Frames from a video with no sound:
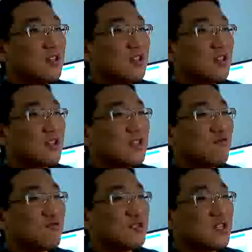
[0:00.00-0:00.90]
and then you
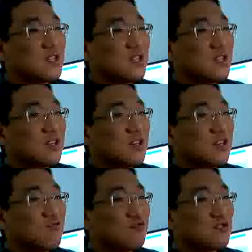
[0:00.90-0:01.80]
will see
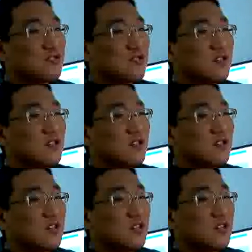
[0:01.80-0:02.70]
Linux,
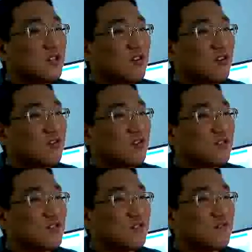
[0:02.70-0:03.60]
all the
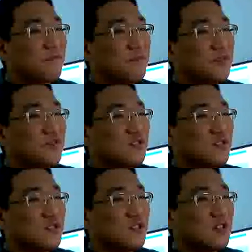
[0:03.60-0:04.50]
different version.
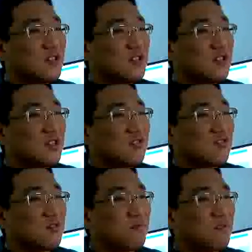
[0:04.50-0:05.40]
You
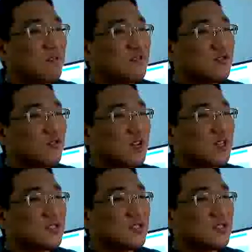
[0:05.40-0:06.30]
have a
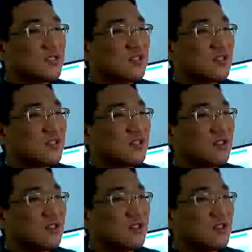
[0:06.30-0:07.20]
Solaris
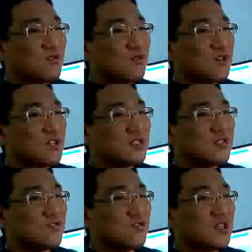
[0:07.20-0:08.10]

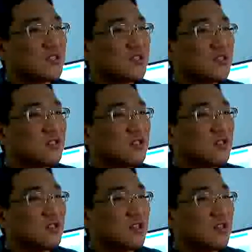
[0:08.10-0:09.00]
Unix,
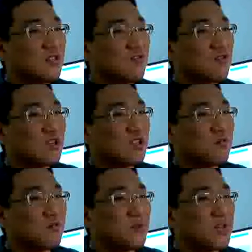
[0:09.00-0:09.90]
you can have a
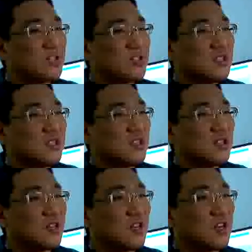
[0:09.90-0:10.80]
BSD,
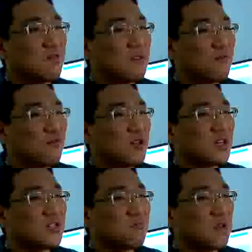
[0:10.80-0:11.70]
IBM
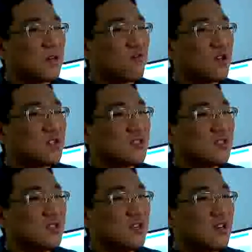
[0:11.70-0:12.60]
OX, Mac OS,
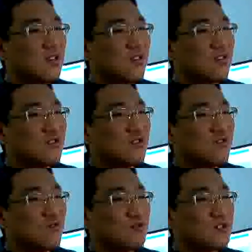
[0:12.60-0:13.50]
all the
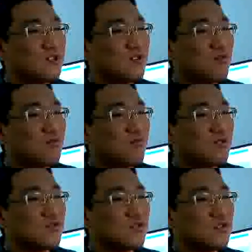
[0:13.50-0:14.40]
old
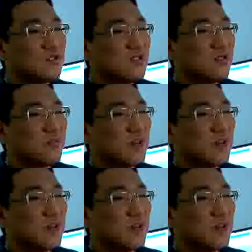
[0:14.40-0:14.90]
versions by